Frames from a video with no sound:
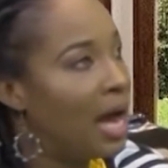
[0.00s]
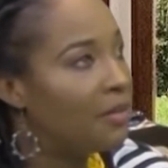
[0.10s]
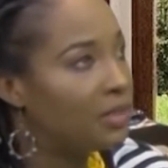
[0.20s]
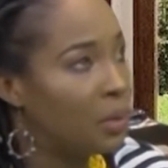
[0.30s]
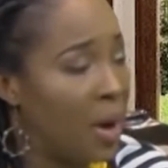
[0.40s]

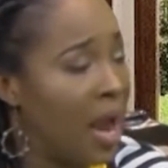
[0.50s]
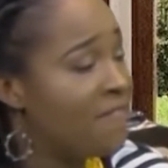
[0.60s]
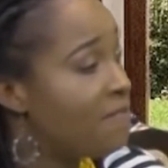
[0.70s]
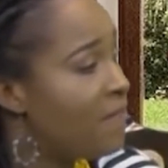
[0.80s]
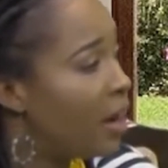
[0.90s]
after where I
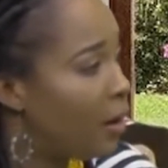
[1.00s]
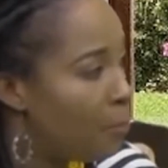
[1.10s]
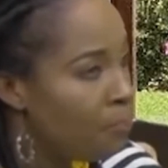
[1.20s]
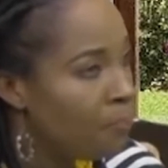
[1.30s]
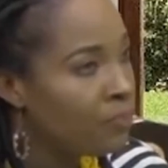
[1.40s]
fell.
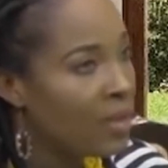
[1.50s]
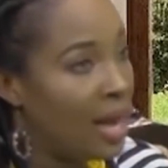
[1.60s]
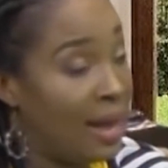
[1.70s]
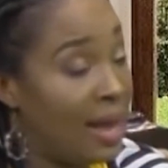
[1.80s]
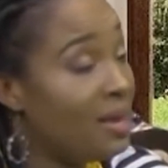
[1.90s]

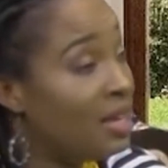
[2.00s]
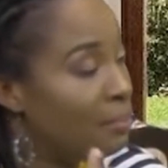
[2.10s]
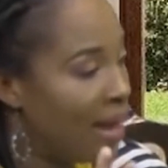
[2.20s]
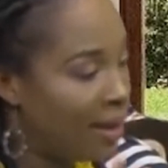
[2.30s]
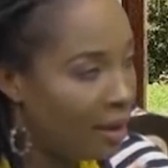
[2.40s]
Mm-hmm. And I
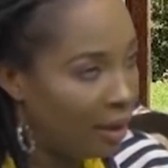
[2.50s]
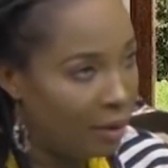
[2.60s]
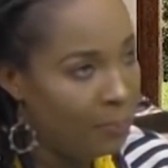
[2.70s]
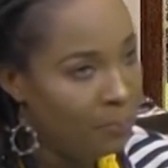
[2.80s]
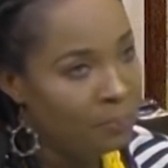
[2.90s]
hit my
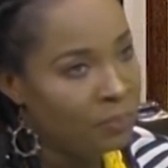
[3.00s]
head.